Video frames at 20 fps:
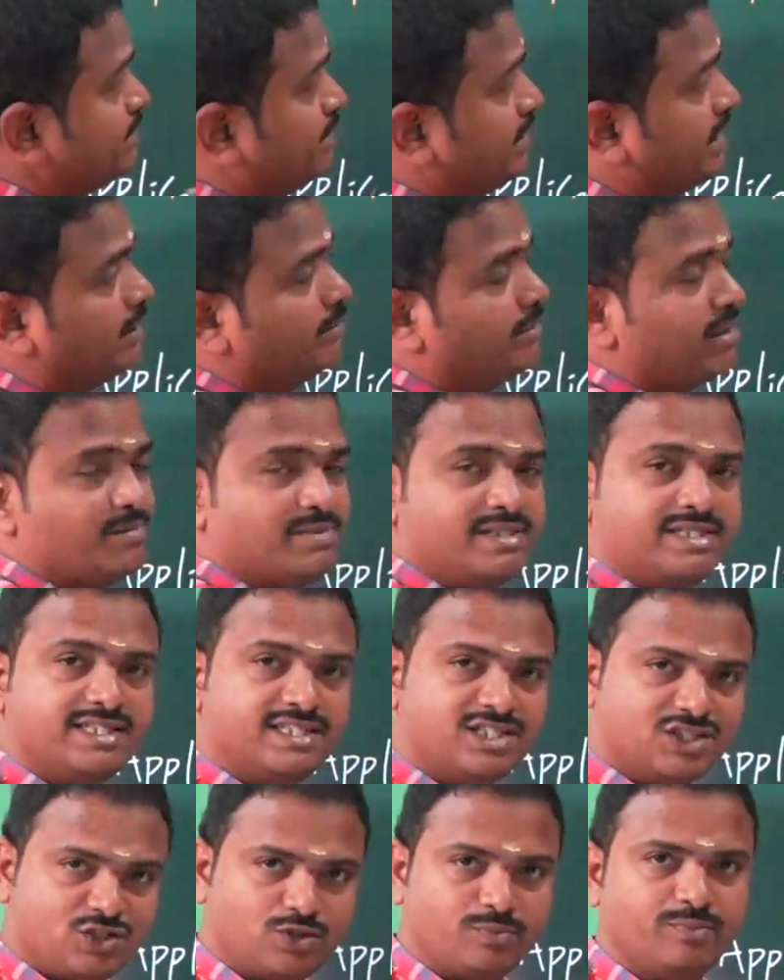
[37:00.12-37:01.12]
PMMC
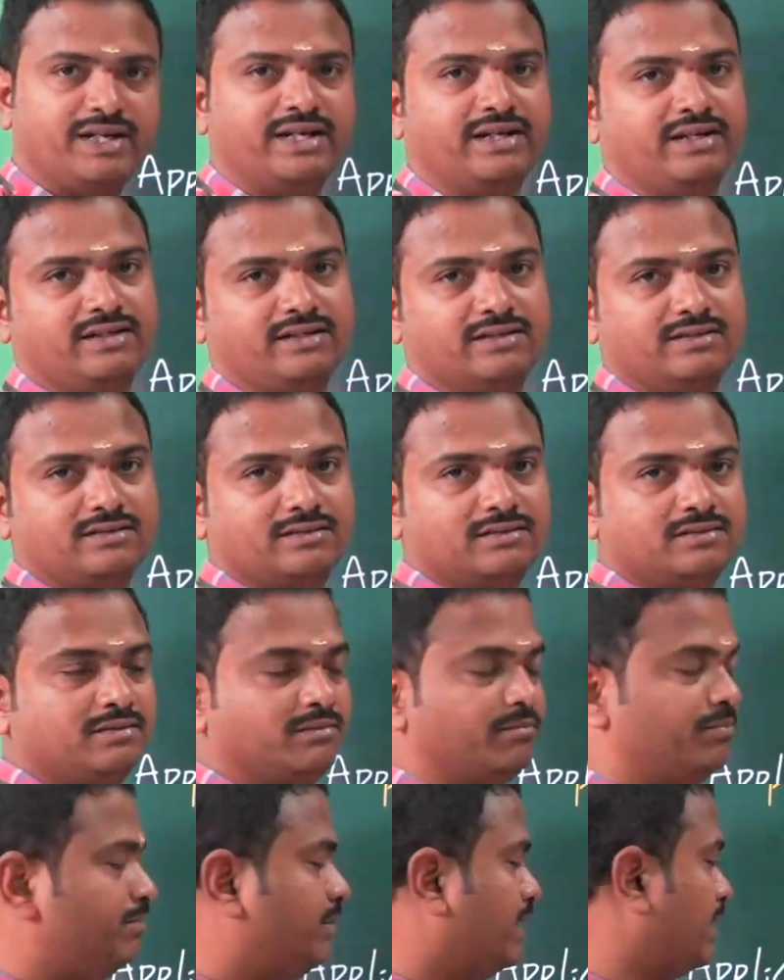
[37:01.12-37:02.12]
instrument,
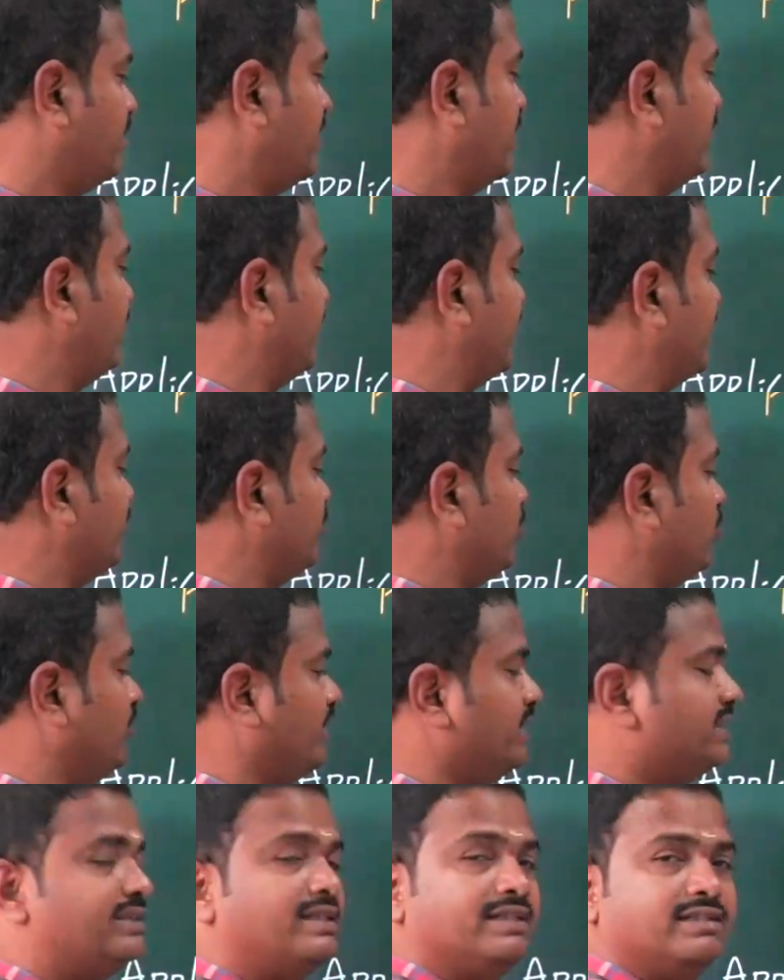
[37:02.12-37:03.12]
permanent magnet
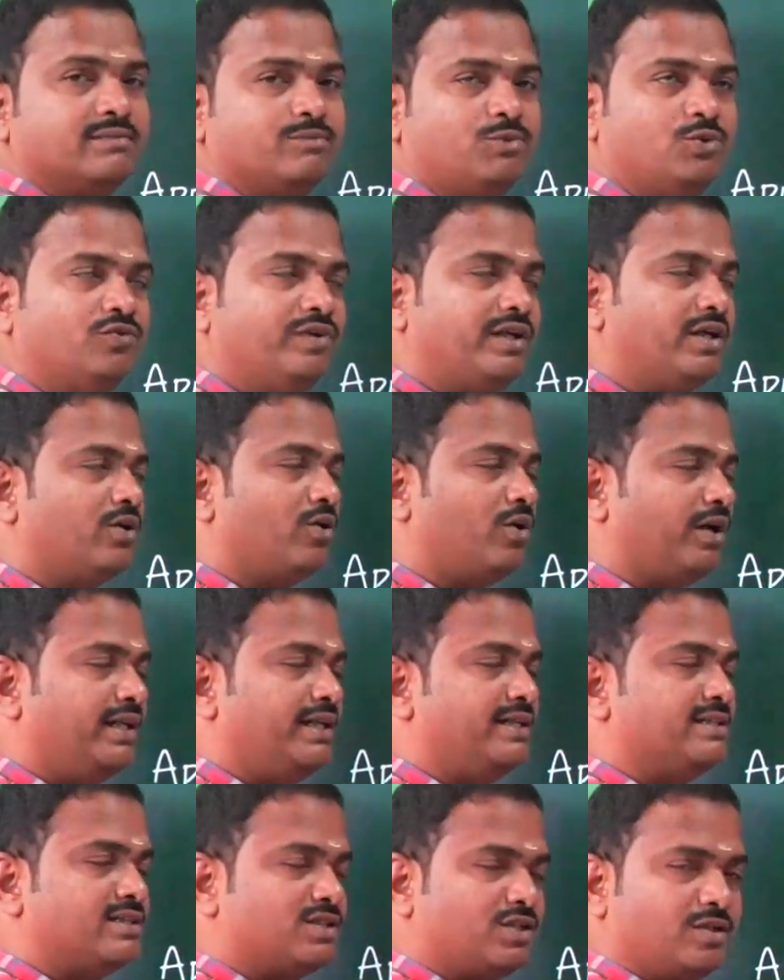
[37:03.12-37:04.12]
moving coil
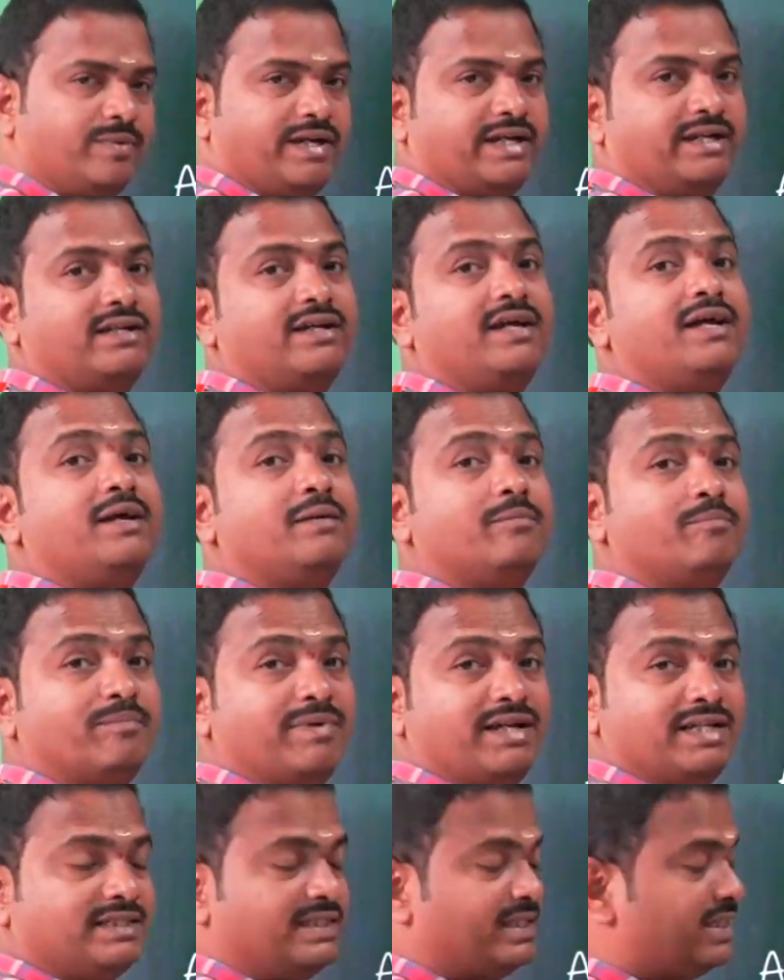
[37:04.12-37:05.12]
instrument,
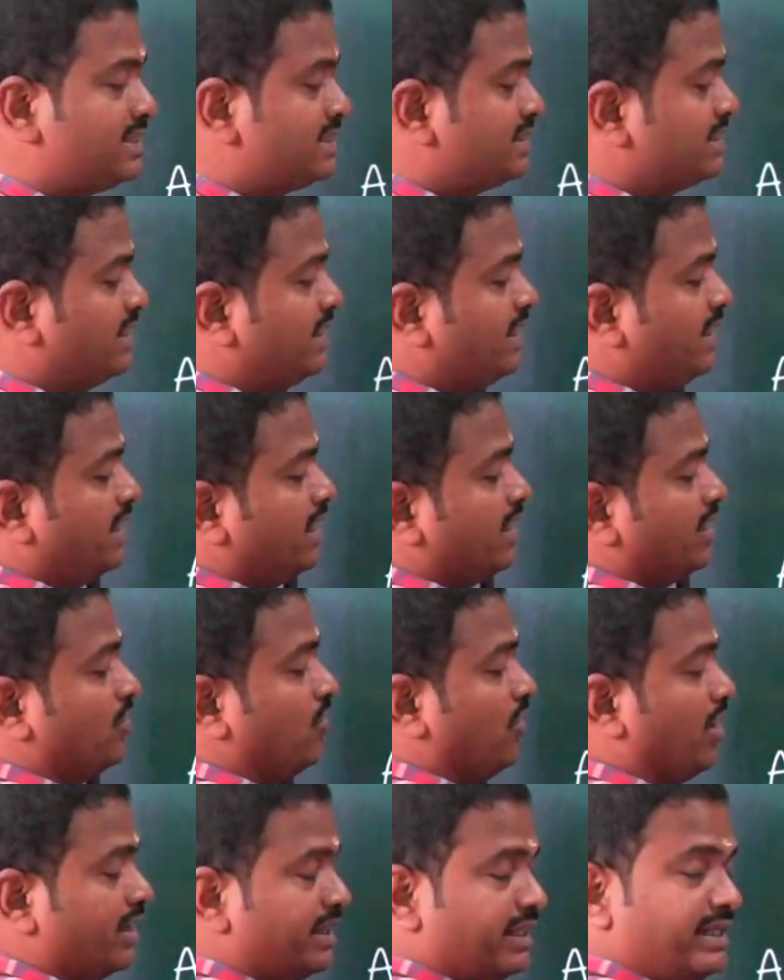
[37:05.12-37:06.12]
measures
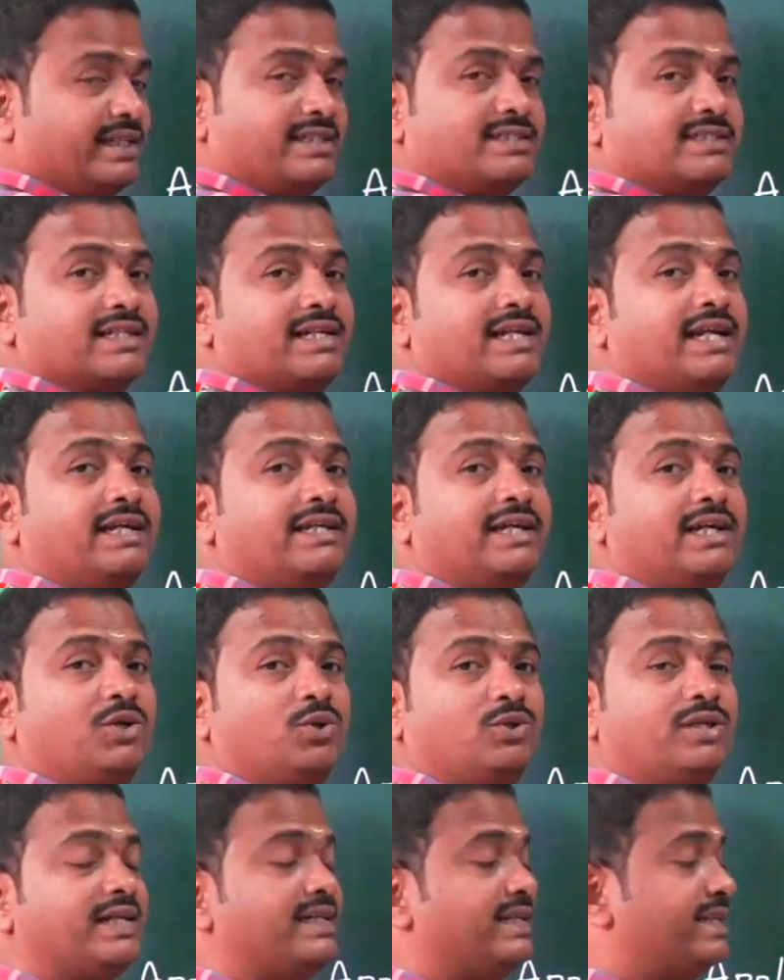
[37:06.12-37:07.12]
quantities related to
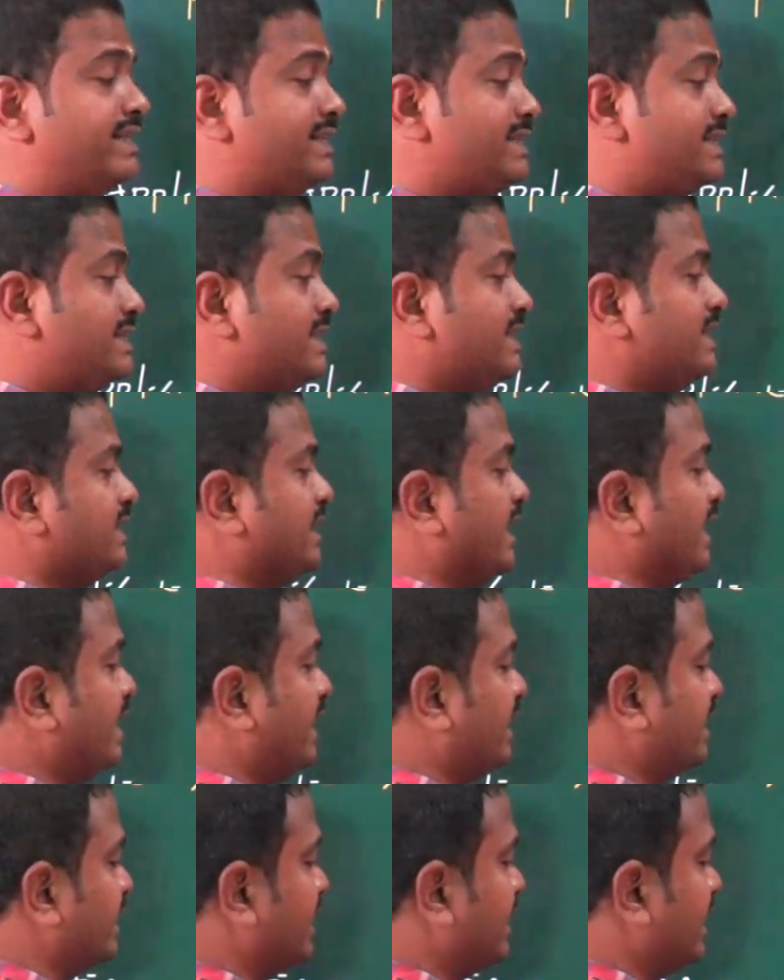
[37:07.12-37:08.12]
the DC
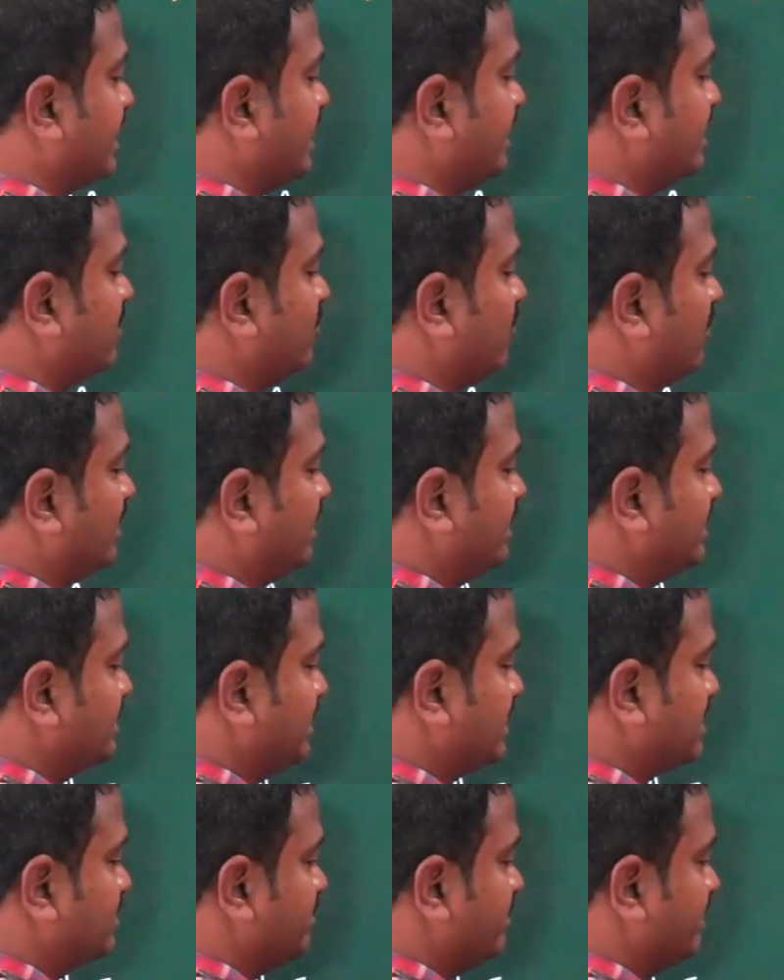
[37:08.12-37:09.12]
direct current quantity.
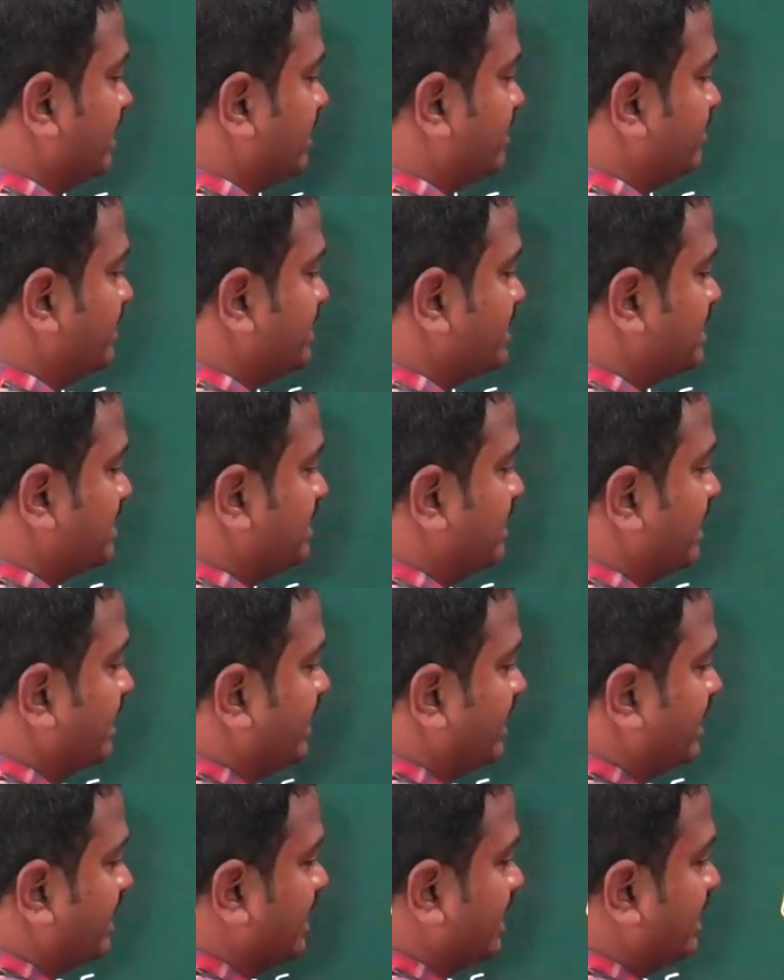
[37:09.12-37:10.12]
That means
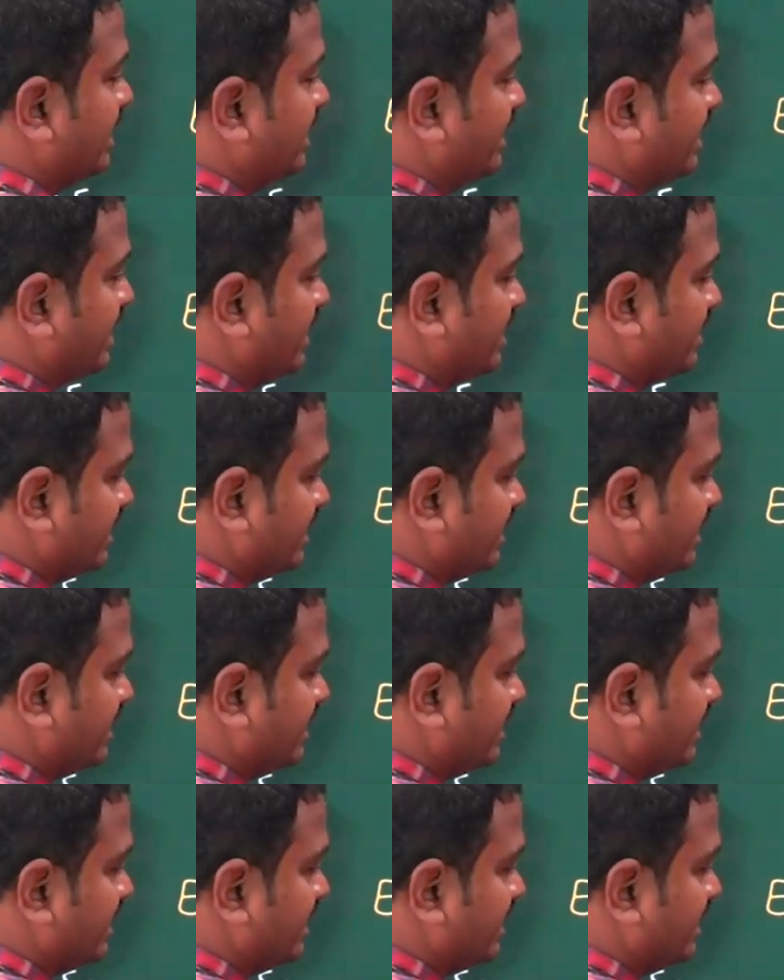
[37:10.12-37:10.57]
direct current